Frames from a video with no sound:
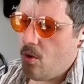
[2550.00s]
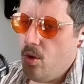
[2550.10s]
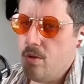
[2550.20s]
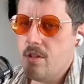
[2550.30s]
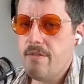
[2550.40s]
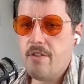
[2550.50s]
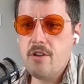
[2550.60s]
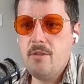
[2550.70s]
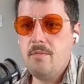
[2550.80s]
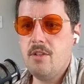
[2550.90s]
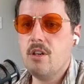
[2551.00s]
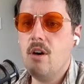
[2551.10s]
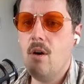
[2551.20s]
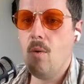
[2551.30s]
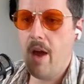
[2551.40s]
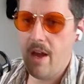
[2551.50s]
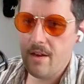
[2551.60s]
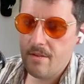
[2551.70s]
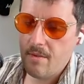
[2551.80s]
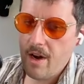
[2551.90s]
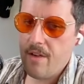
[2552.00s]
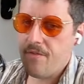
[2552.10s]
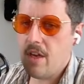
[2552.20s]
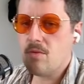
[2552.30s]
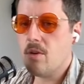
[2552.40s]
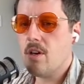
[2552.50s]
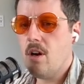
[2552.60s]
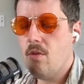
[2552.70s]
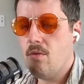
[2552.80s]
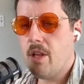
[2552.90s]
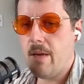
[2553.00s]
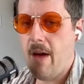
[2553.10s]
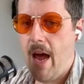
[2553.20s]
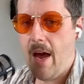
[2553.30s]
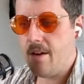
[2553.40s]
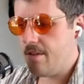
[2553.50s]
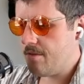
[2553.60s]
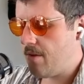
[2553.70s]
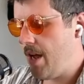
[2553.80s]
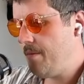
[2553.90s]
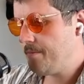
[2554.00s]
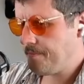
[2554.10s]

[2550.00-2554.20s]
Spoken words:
who's the first to go away, right? If things were to go really bad, right?